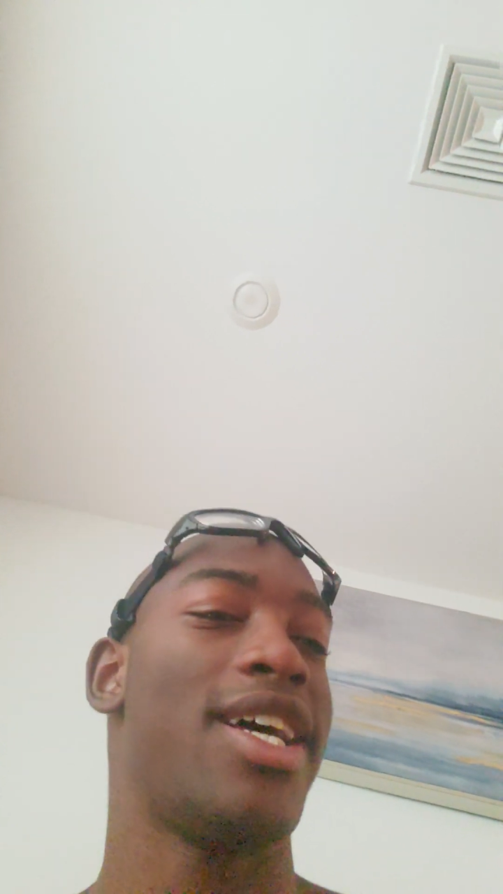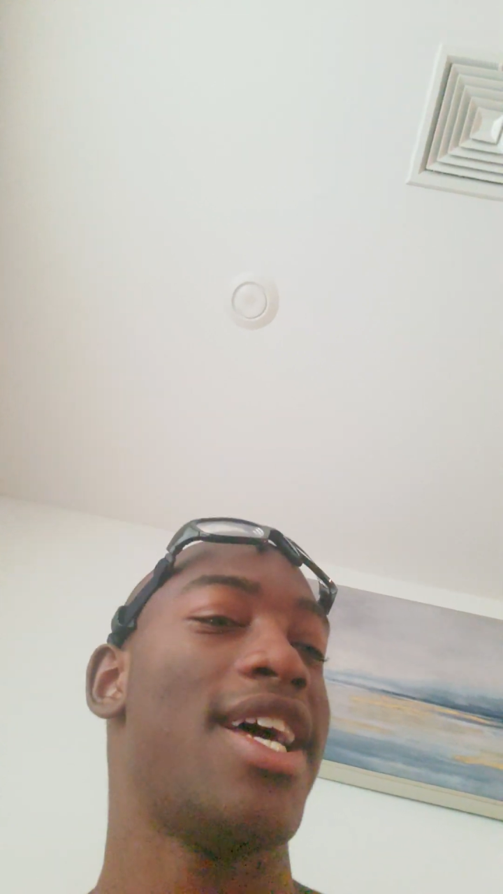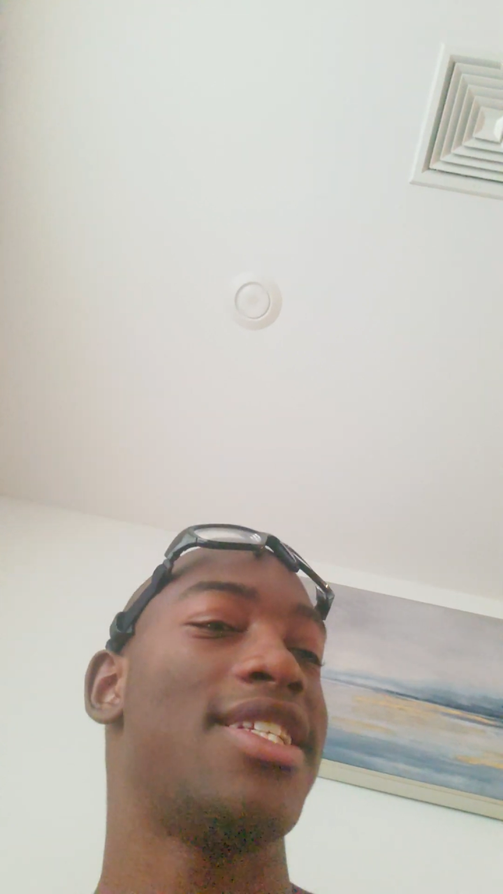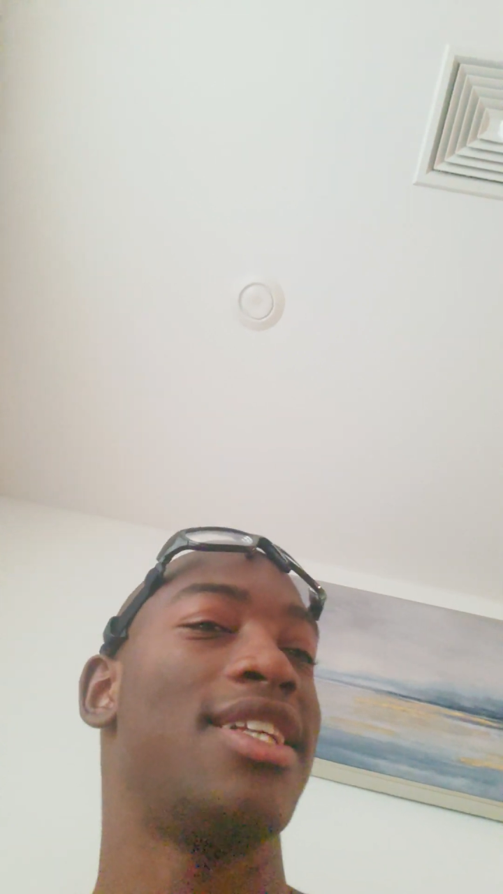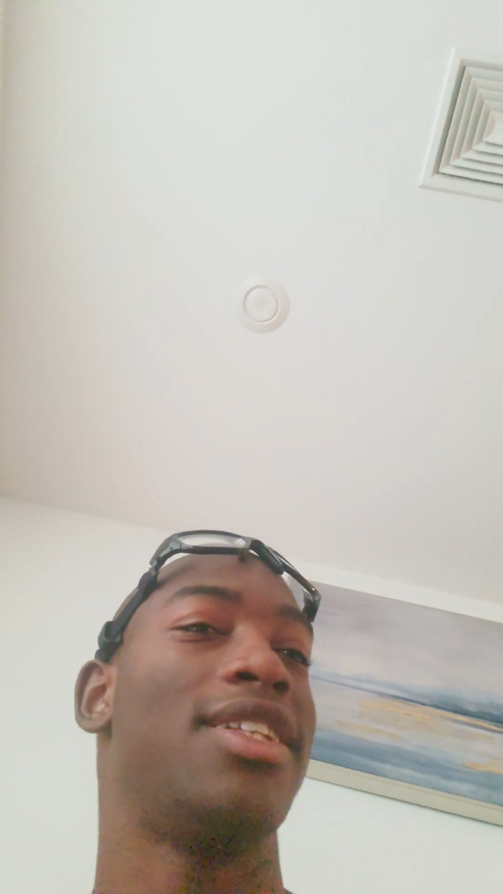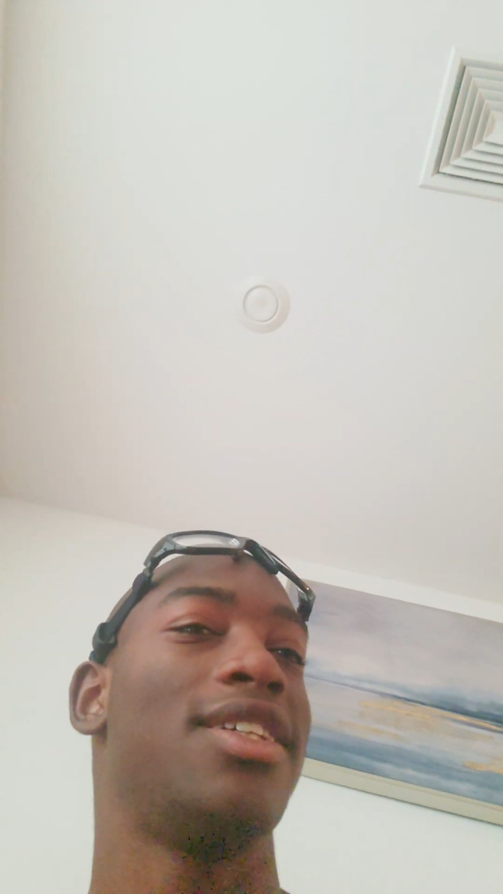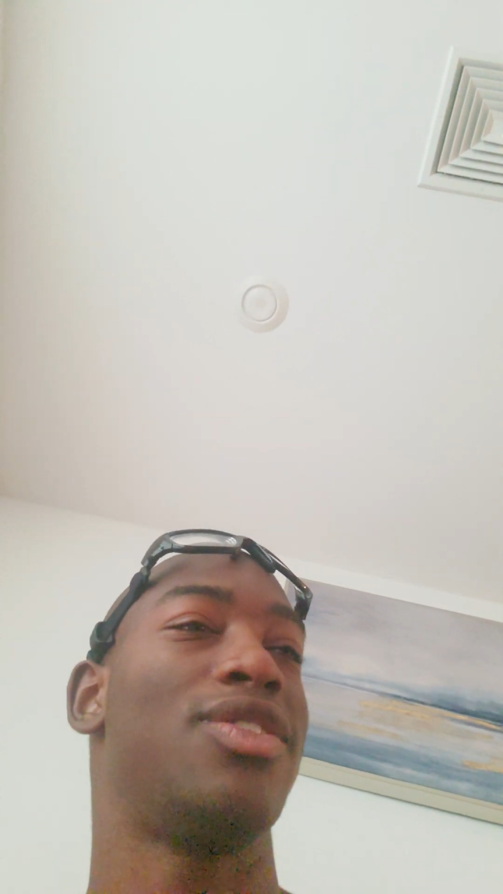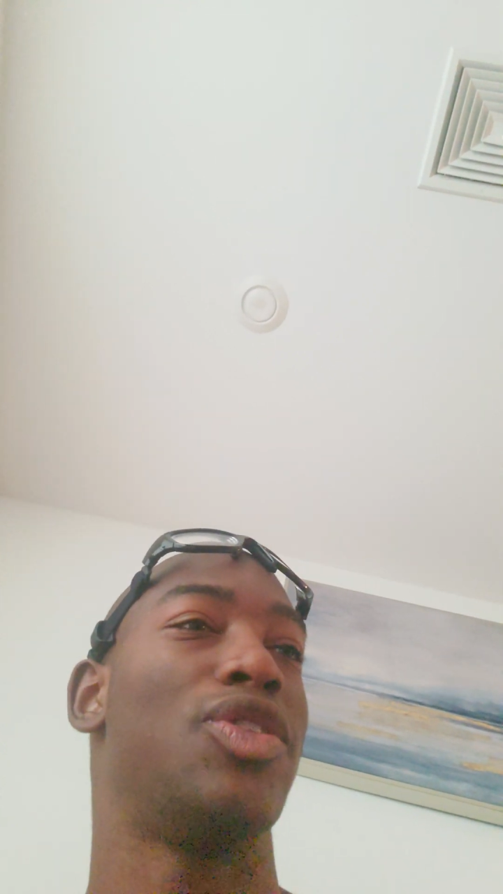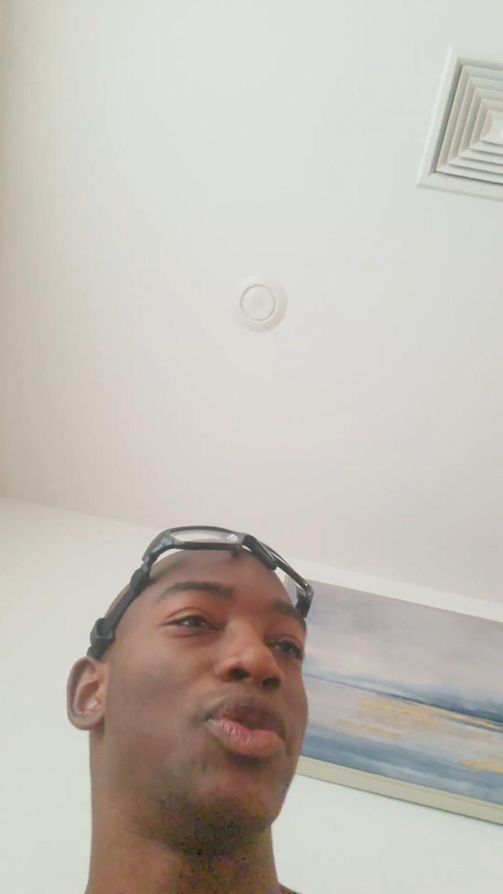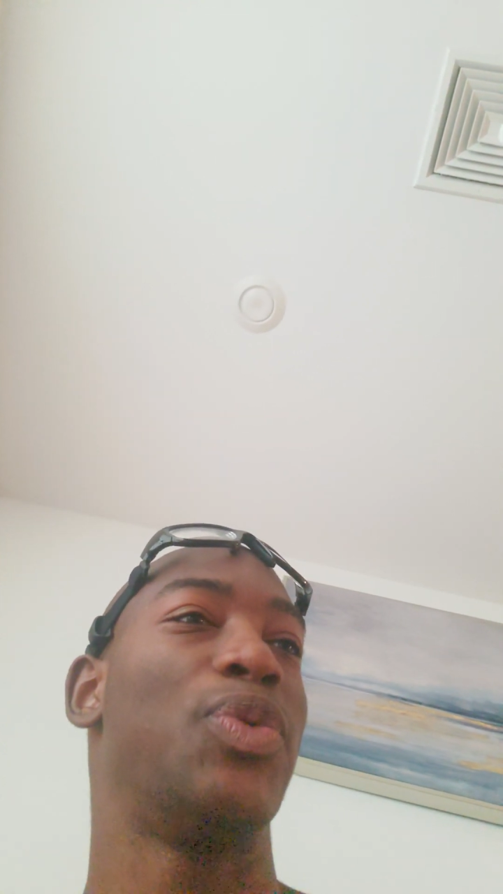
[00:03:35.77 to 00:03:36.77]
It has nothing
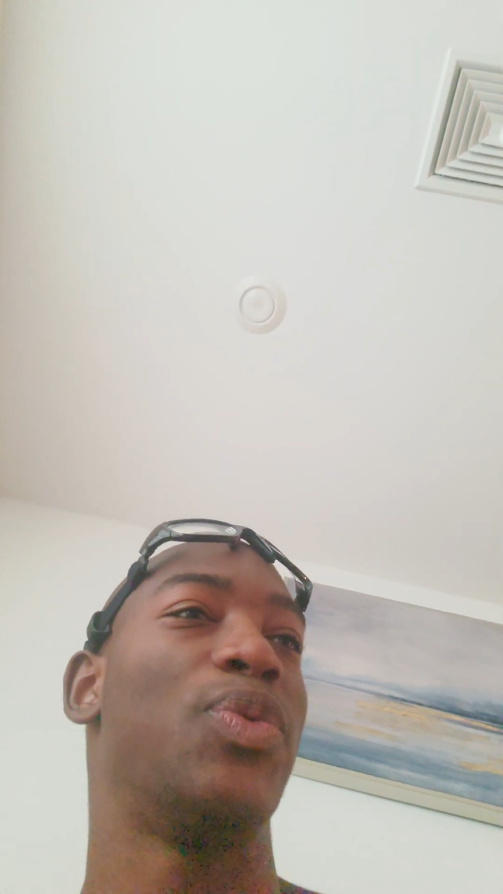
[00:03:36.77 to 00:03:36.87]
to do